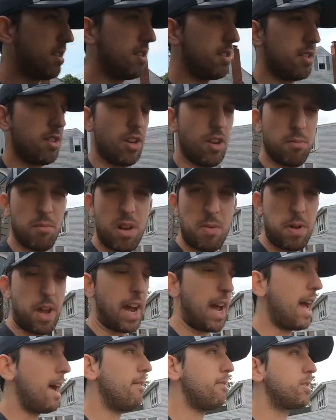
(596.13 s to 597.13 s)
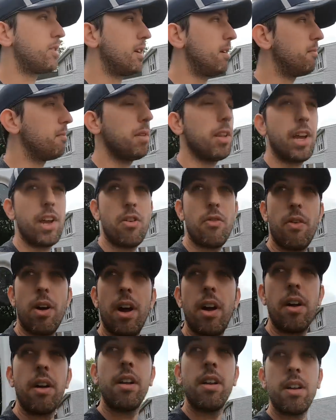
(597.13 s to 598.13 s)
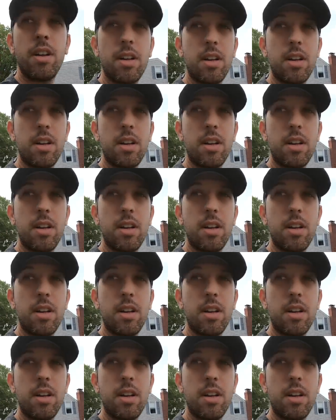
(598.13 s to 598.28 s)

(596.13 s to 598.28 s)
So maybe I have some laying around.